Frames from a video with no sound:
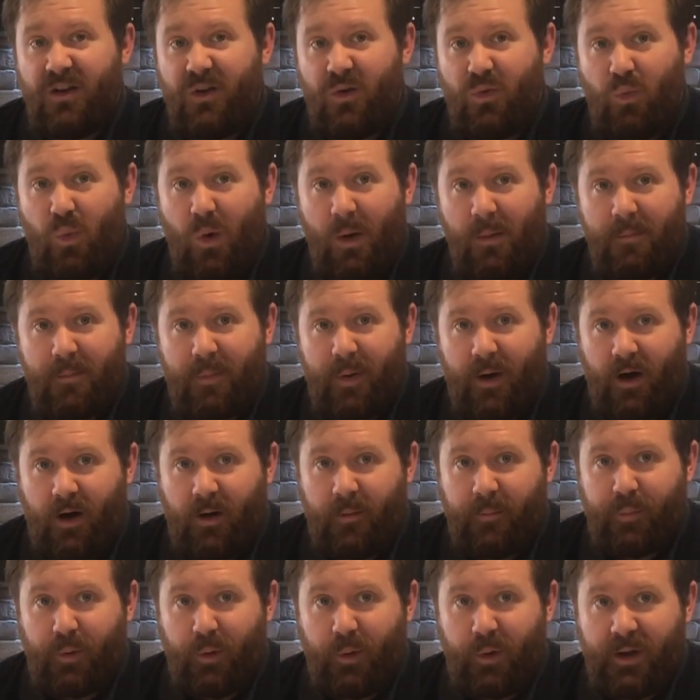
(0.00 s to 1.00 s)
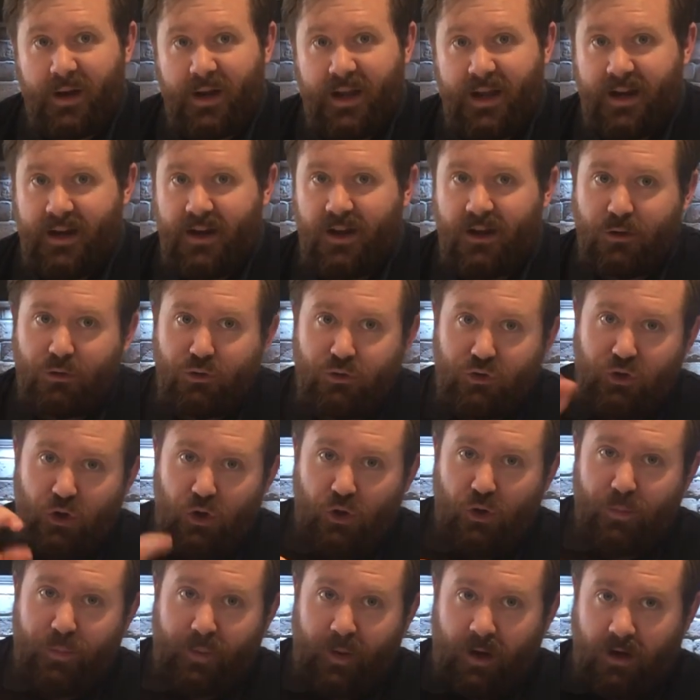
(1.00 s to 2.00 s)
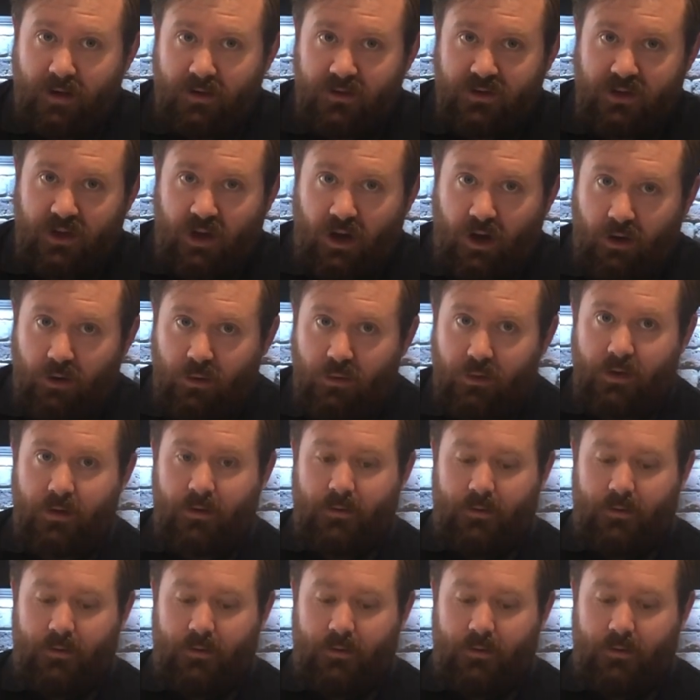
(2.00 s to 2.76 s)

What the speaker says: 1 part boiling, 2 parts cold.